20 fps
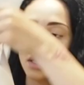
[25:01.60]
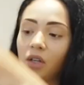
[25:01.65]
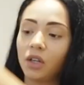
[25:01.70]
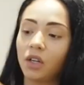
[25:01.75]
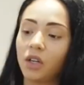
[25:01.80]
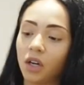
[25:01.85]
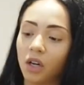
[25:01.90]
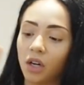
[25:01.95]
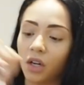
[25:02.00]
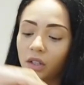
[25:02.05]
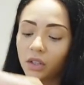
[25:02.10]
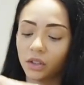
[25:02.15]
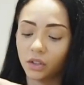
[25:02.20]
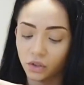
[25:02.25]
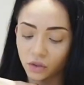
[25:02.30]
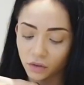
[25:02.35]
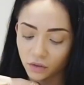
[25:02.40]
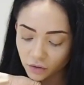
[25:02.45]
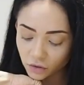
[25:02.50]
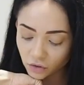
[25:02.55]
look
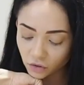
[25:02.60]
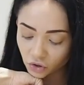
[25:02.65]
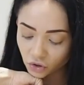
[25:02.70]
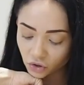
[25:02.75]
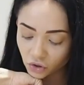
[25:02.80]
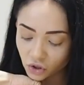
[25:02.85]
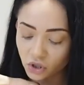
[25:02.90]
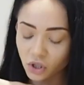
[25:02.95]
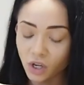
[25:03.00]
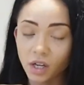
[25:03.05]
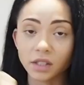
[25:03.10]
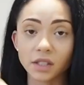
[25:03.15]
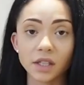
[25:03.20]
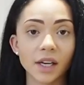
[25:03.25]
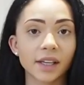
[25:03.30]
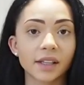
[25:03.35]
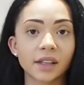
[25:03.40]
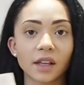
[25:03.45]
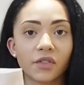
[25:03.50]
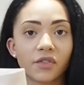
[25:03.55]
just
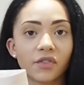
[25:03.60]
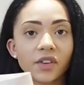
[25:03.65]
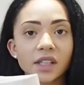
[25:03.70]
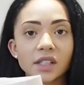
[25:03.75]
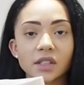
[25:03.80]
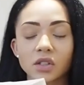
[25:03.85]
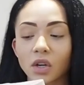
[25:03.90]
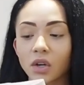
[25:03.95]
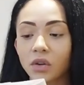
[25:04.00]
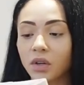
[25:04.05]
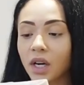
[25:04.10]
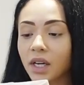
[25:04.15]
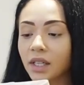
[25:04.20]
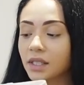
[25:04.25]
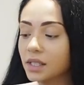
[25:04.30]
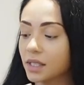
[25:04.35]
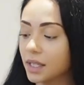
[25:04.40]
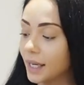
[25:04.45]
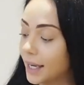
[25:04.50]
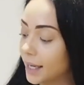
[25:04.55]
like they fit so
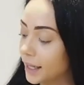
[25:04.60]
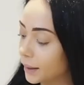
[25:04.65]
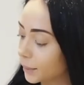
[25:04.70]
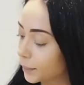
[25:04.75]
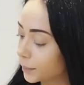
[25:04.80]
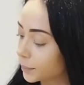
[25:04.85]
nicely.